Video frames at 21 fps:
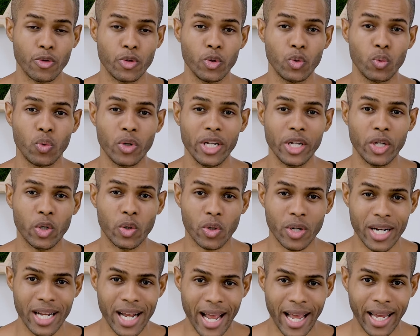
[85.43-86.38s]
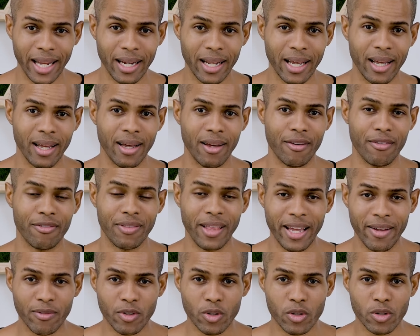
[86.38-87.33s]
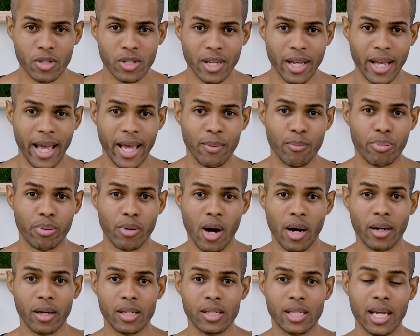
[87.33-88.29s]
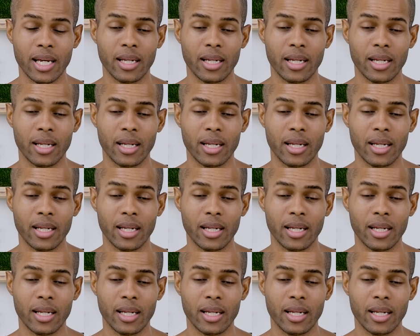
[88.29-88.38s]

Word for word: to recreate flavors and products